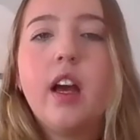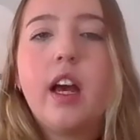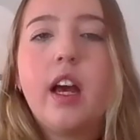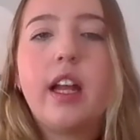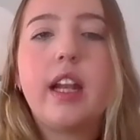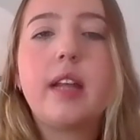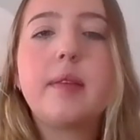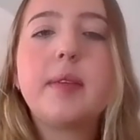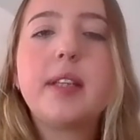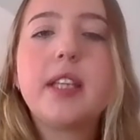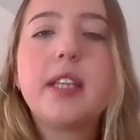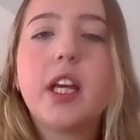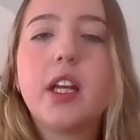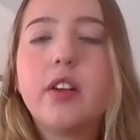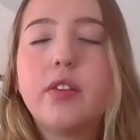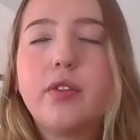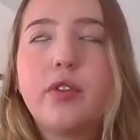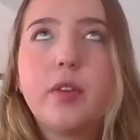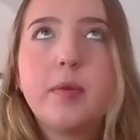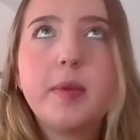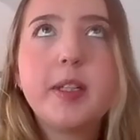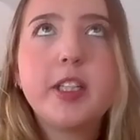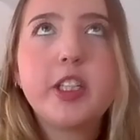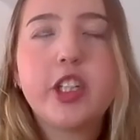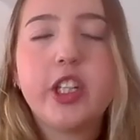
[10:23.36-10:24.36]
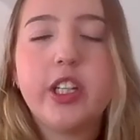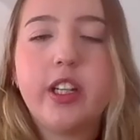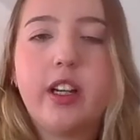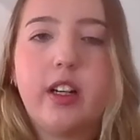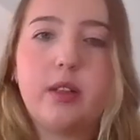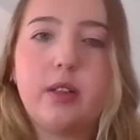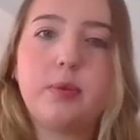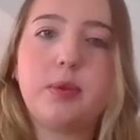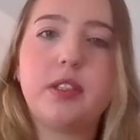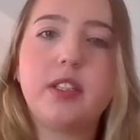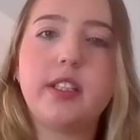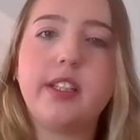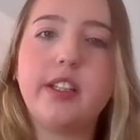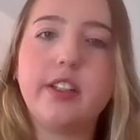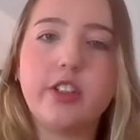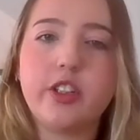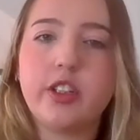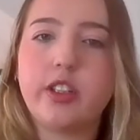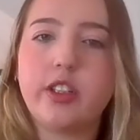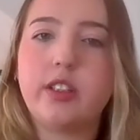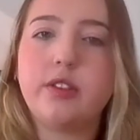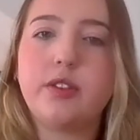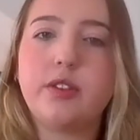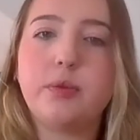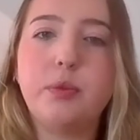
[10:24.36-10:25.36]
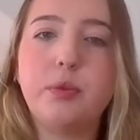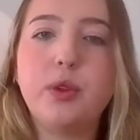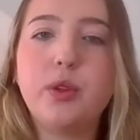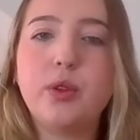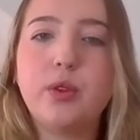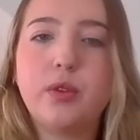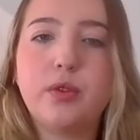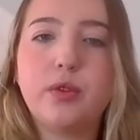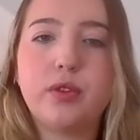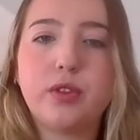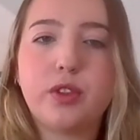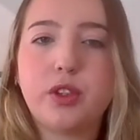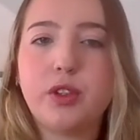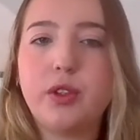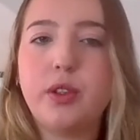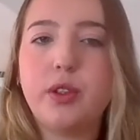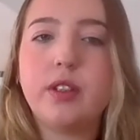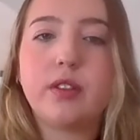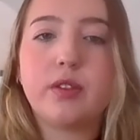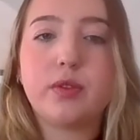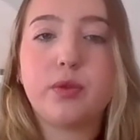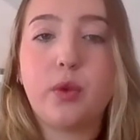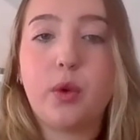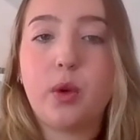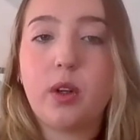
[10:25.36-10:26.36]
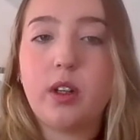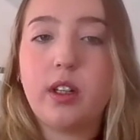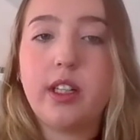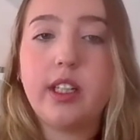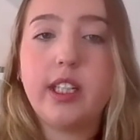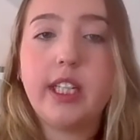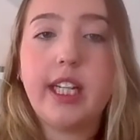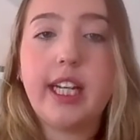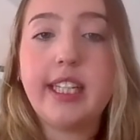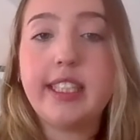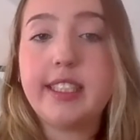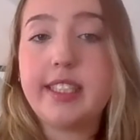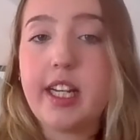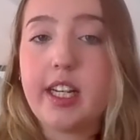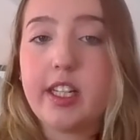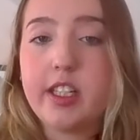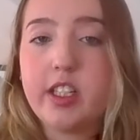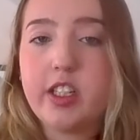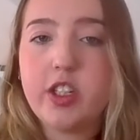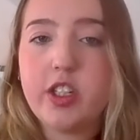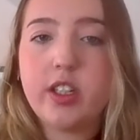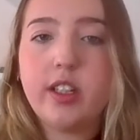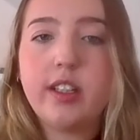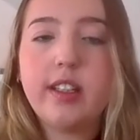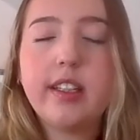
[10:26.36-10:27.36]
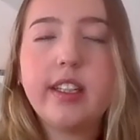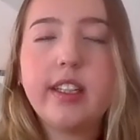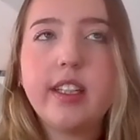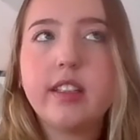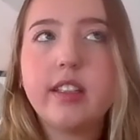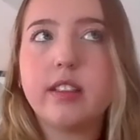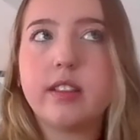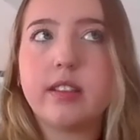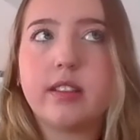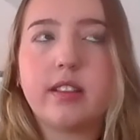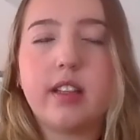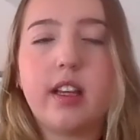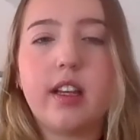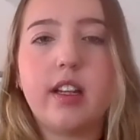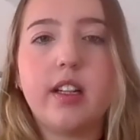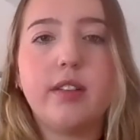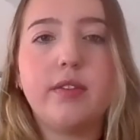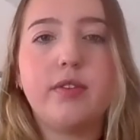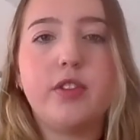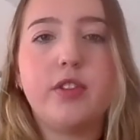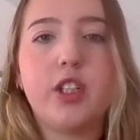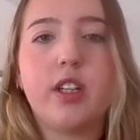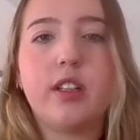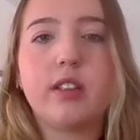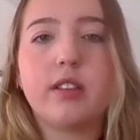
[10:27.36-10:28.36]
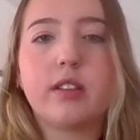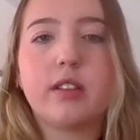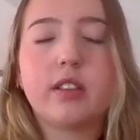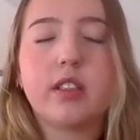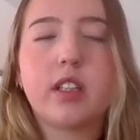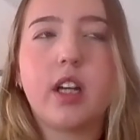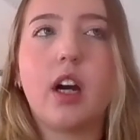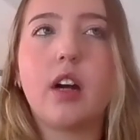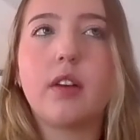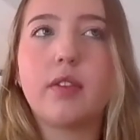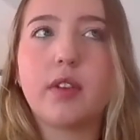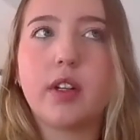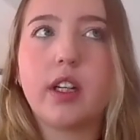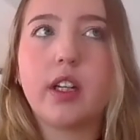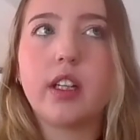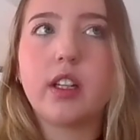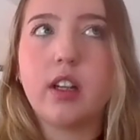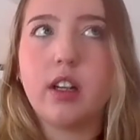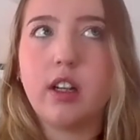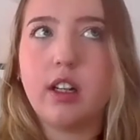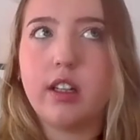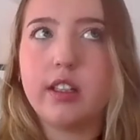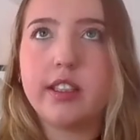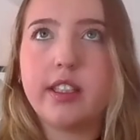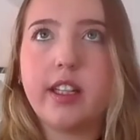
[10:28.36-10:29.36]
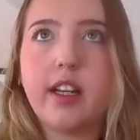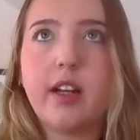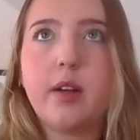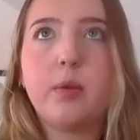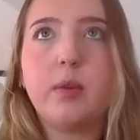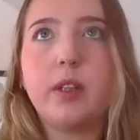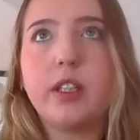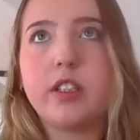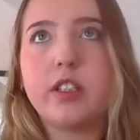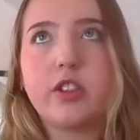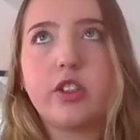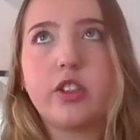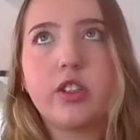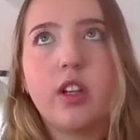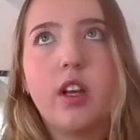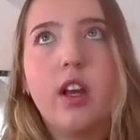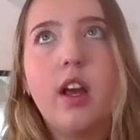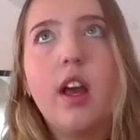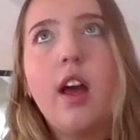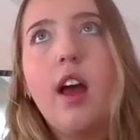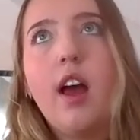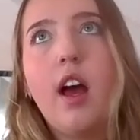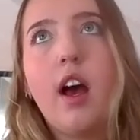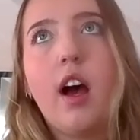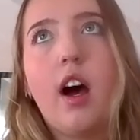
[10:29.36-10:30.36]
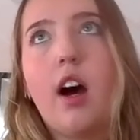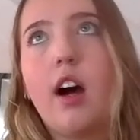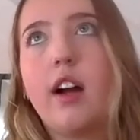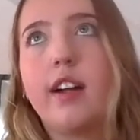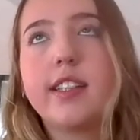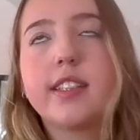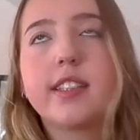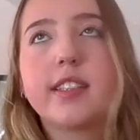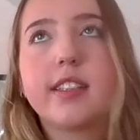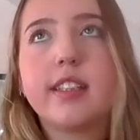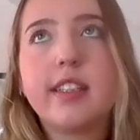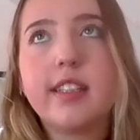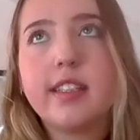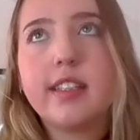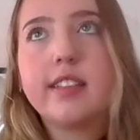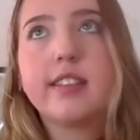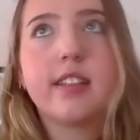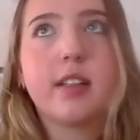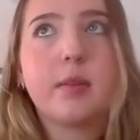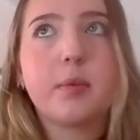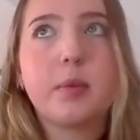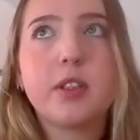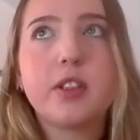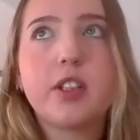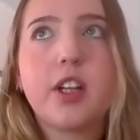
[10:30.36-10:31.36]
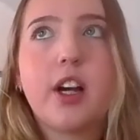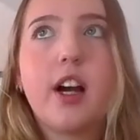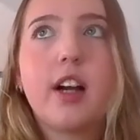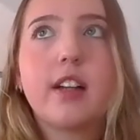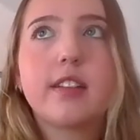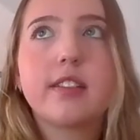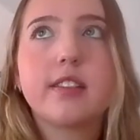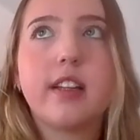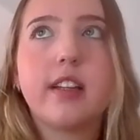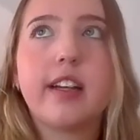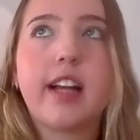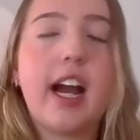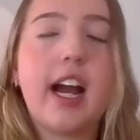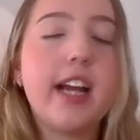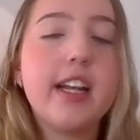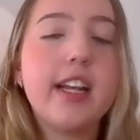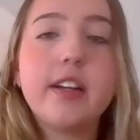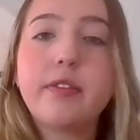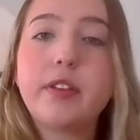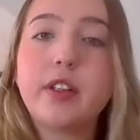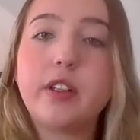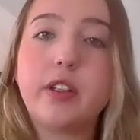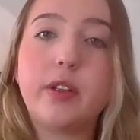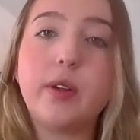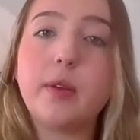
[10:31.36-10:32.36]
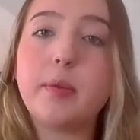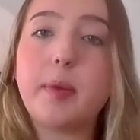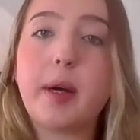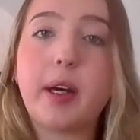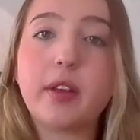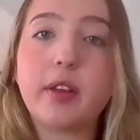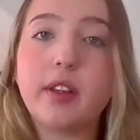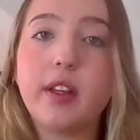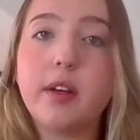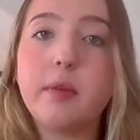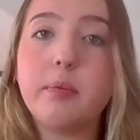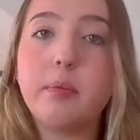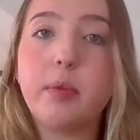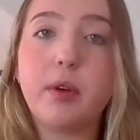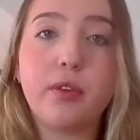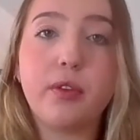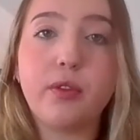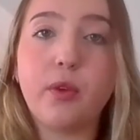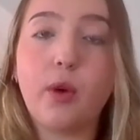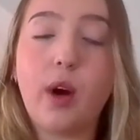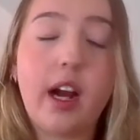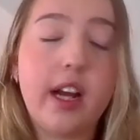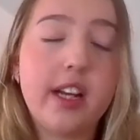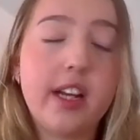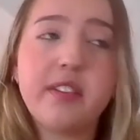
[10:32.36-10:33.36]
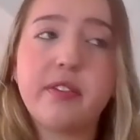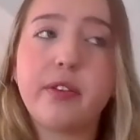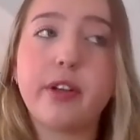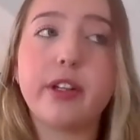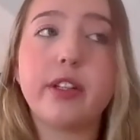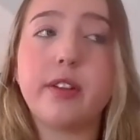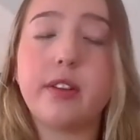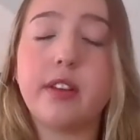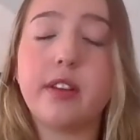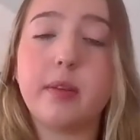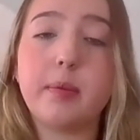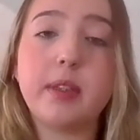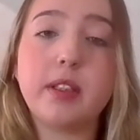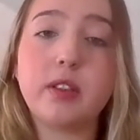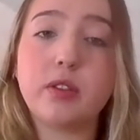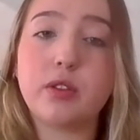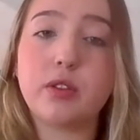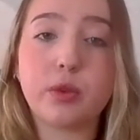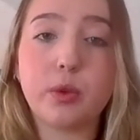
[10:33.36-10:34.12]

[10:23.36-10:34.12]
And I mean, that information helps teachers move students forward intentionally instead of just covering content, which honestly, these number talks, like I never knew about them before. I never did them in